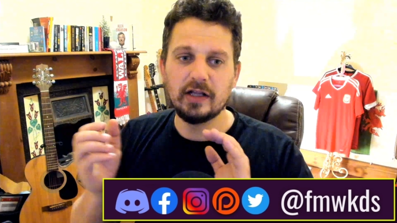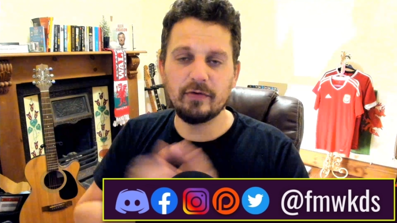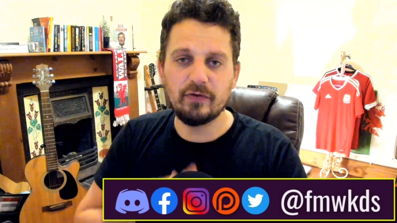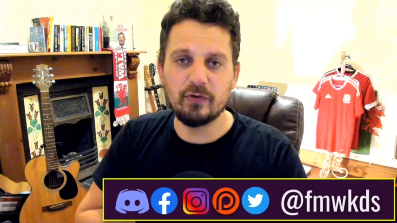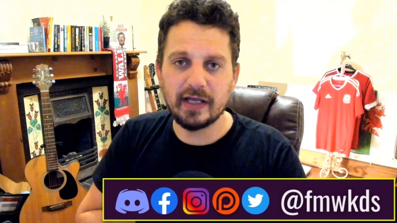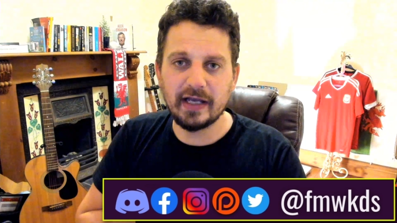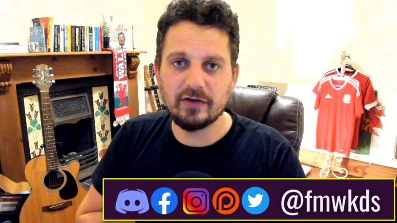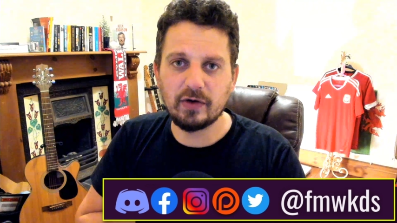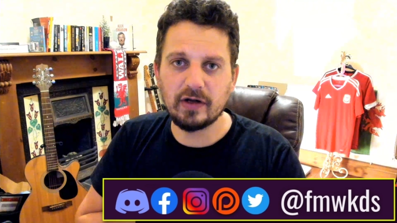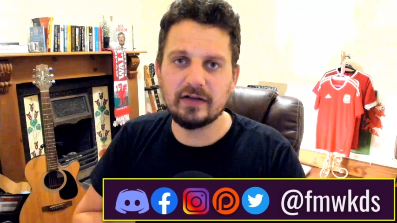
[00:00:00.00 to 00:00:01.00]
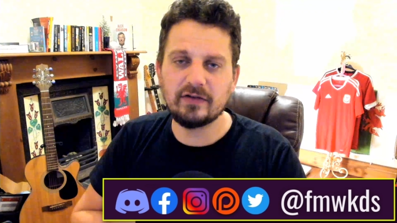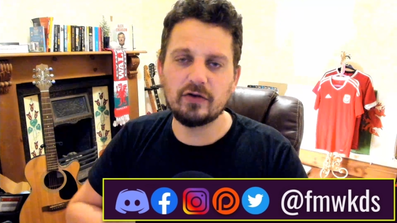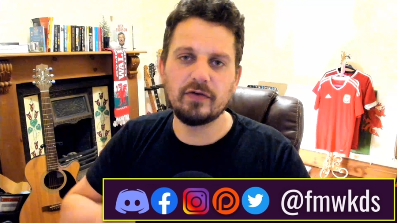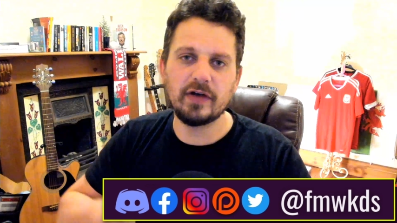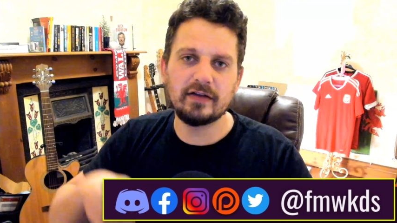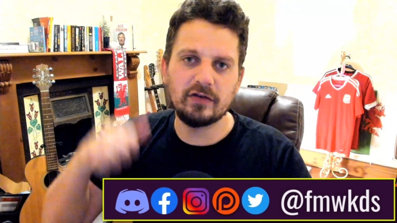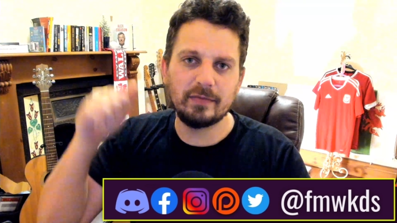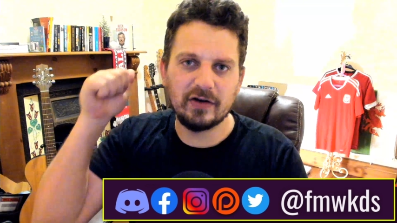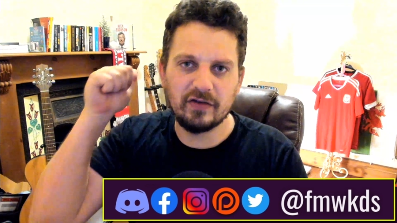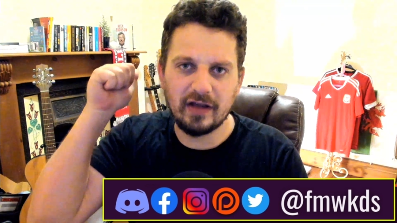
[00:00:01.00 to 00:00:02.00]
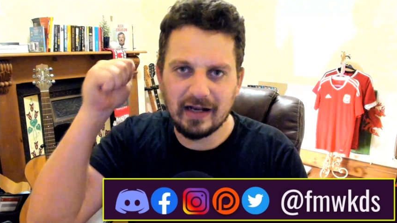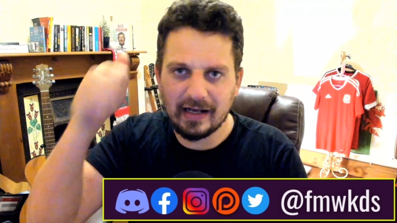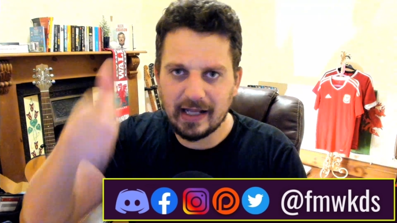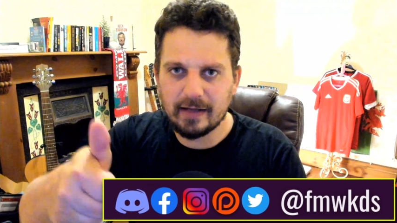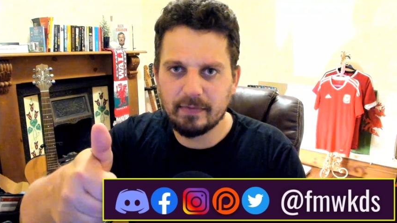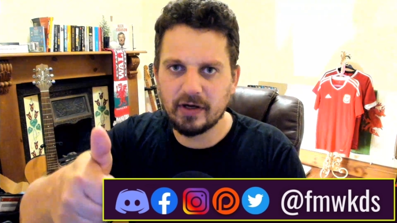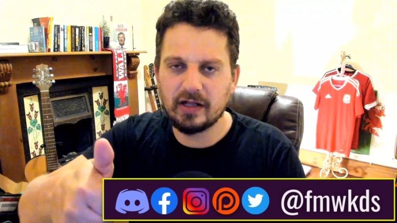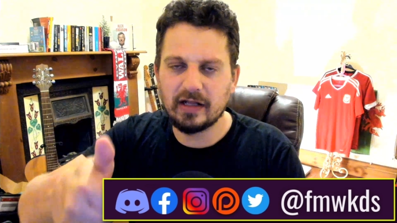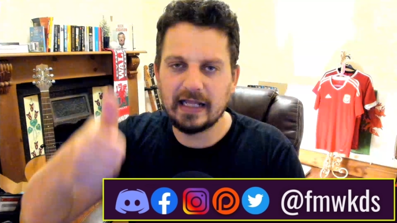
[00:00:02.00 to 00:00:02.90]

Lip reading: And before we get into our list, don't forget to smash that like button.